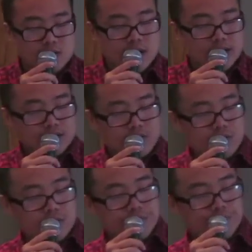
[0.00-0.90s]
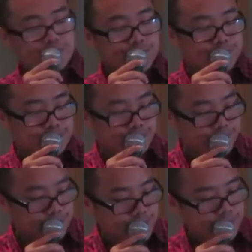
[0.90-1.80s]
And so
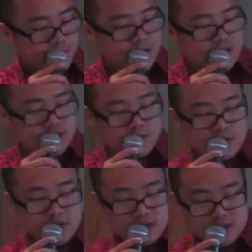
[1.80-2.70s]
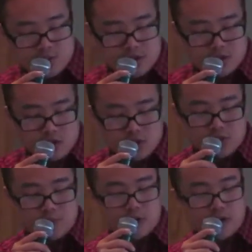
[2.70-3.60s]
I just want to I just want to close
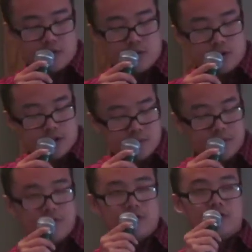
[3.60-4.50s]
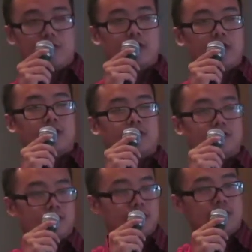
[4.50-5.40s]
in prayer real quick before Gloria
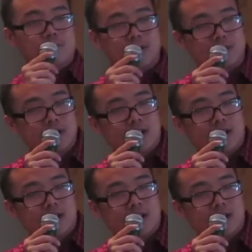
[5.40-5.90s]
Gloria comes up.